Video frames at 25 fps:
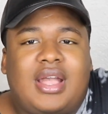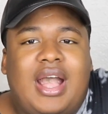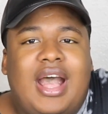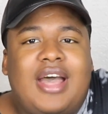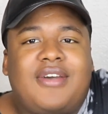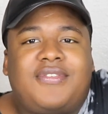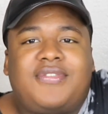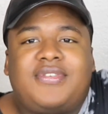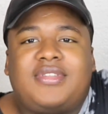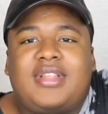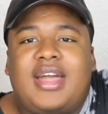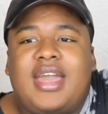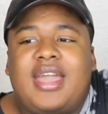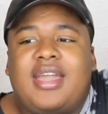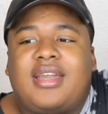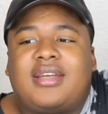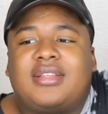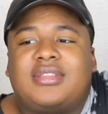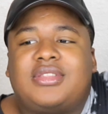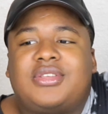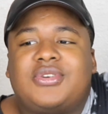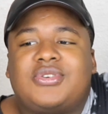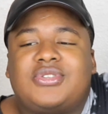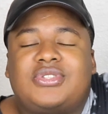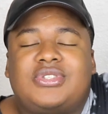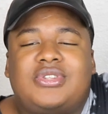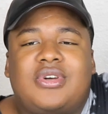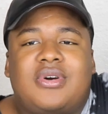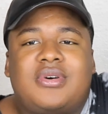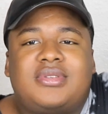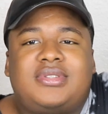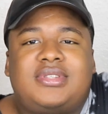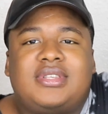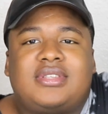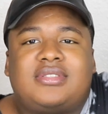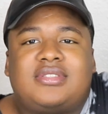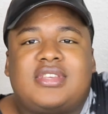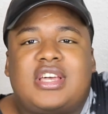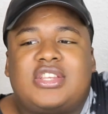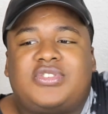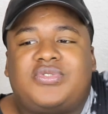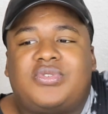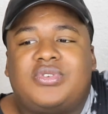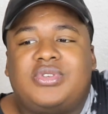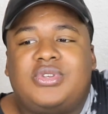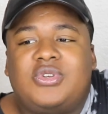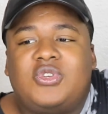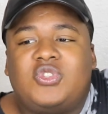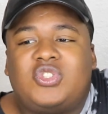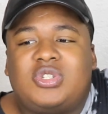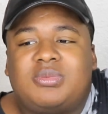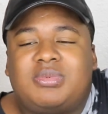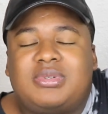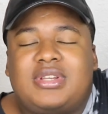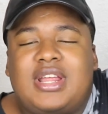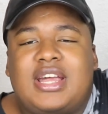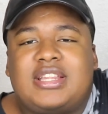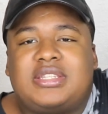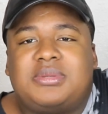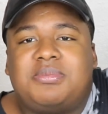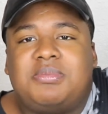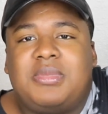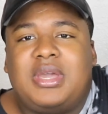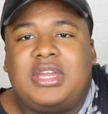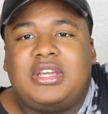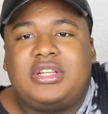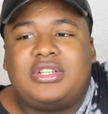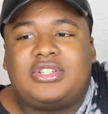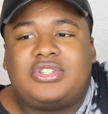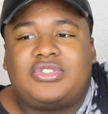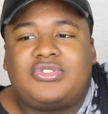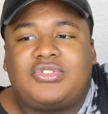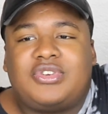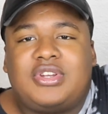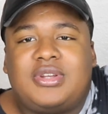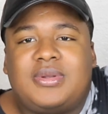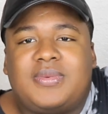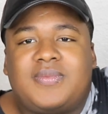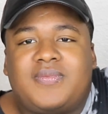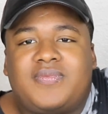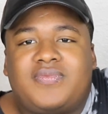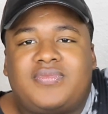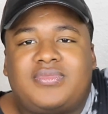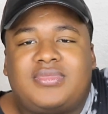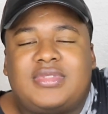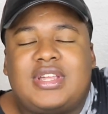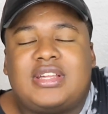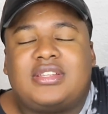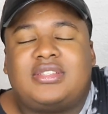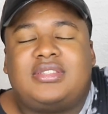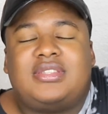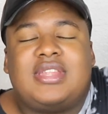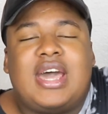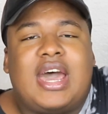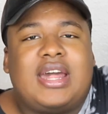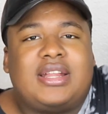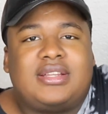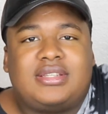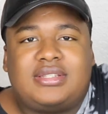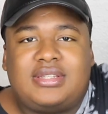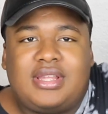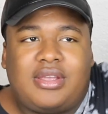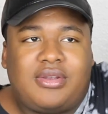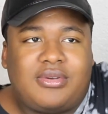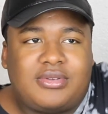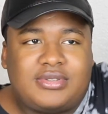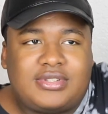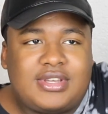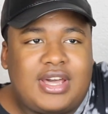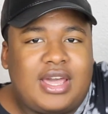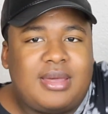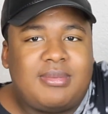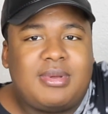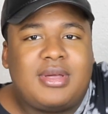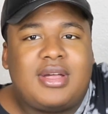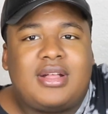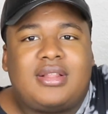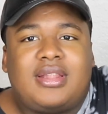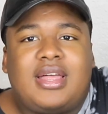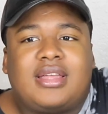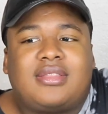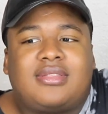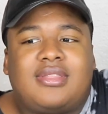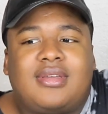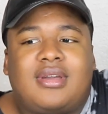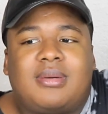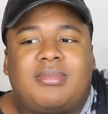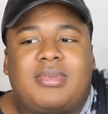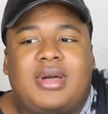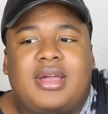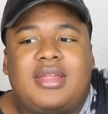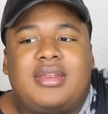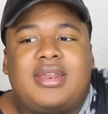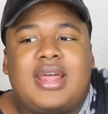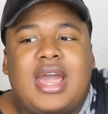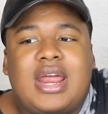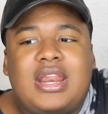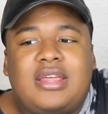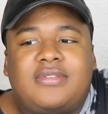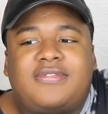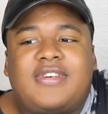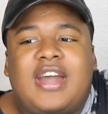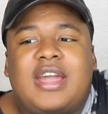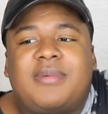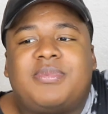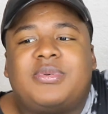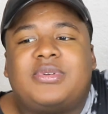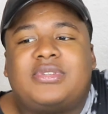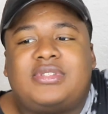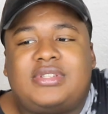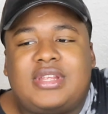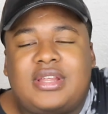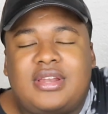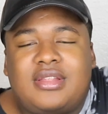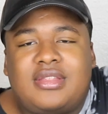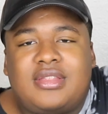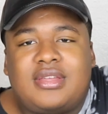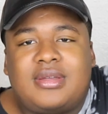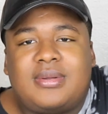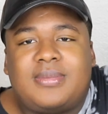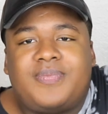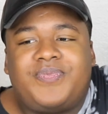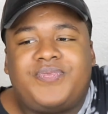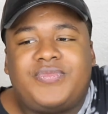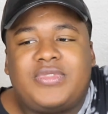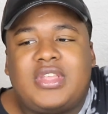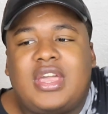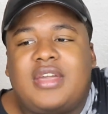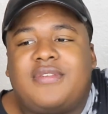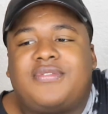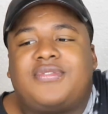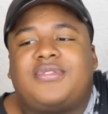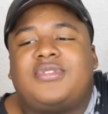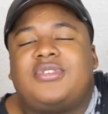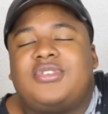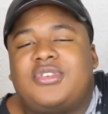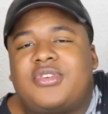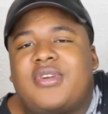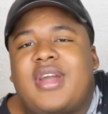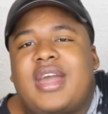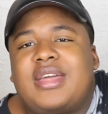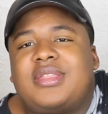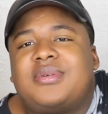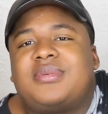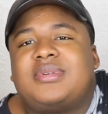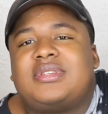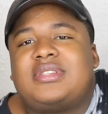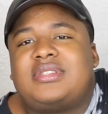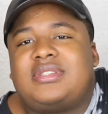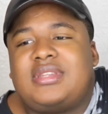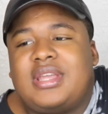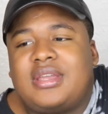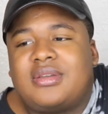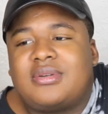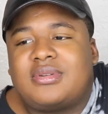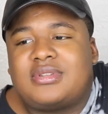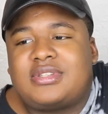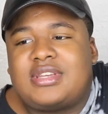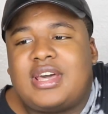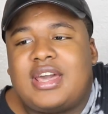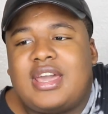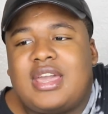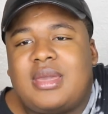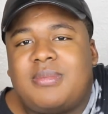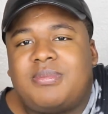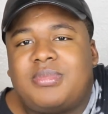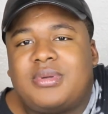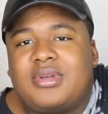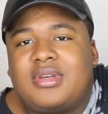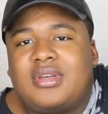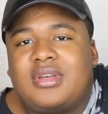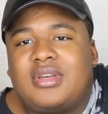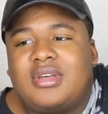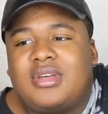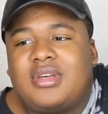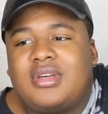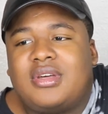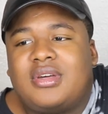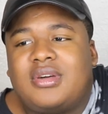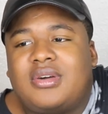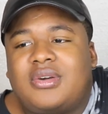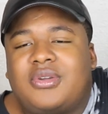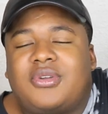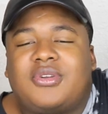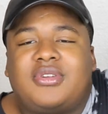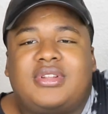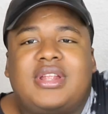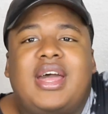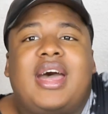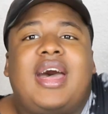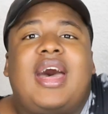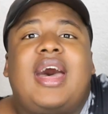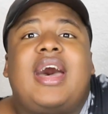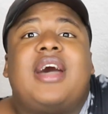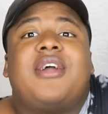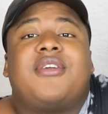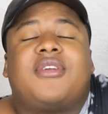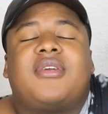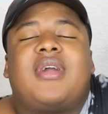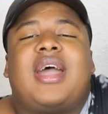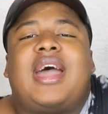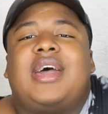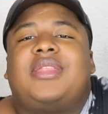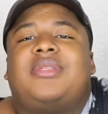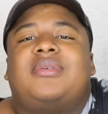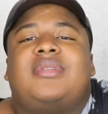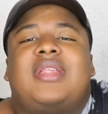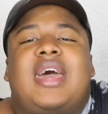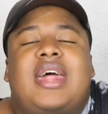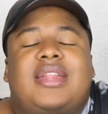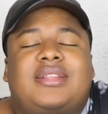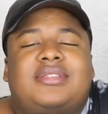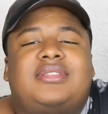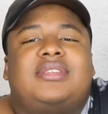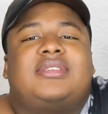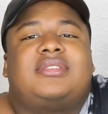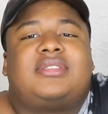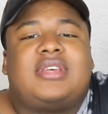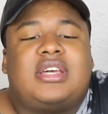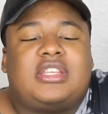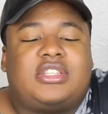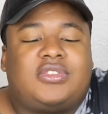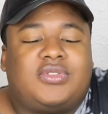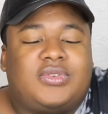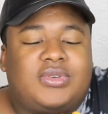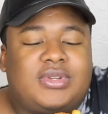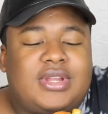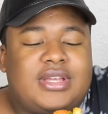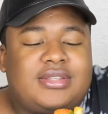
I feel like there's no successful YouTuber that's mainstream that's not a stereotype. Like, think about it, 95% of them, if you're either a stereotype, you're either not as successful.